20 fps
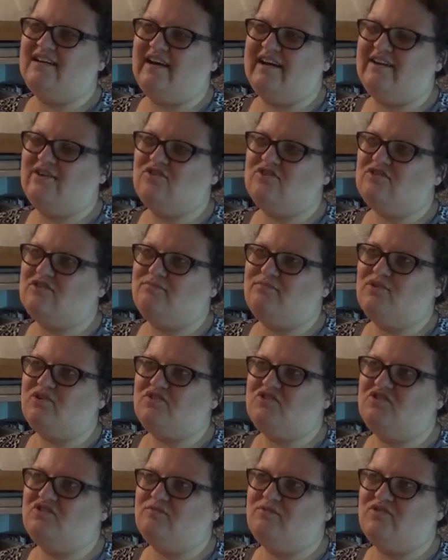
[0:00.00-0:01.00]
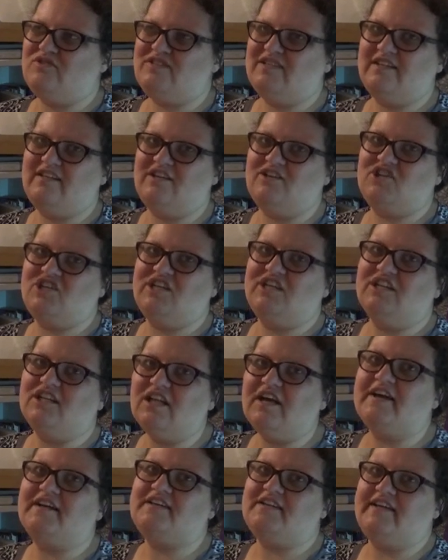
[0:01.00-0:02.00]
I heard a booktuber say that she
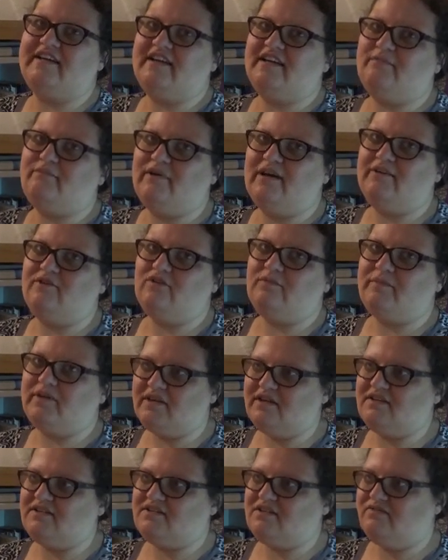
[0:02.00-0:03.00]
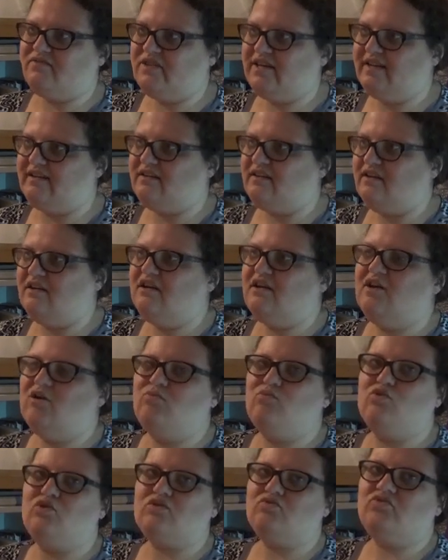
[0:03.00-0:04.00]
liked Anne better because of that
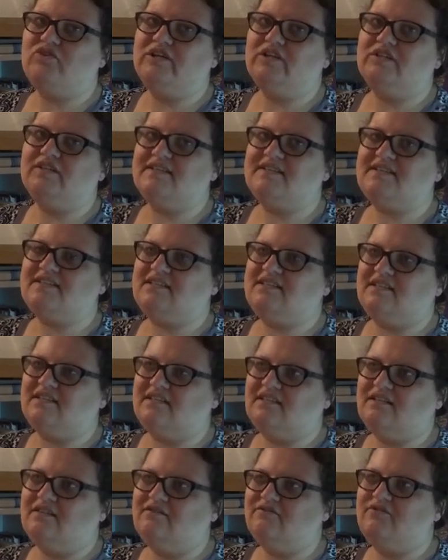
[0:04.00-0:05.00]
more realist uh,